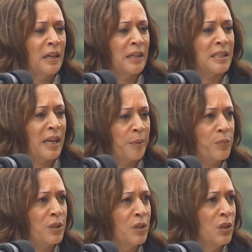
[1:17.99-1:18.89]

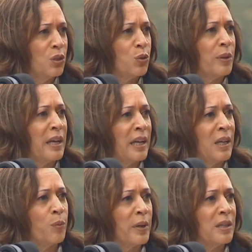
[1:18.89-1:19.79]
attempt to in
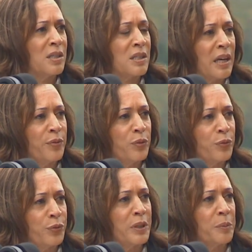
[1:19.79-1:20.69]
any way stifle
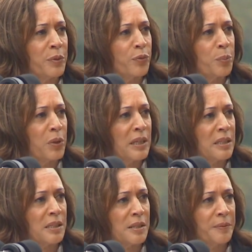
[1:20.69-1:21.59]
freedom of the
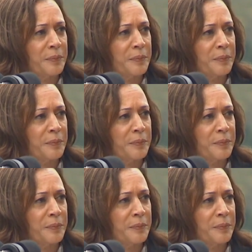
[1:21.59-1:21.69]
press.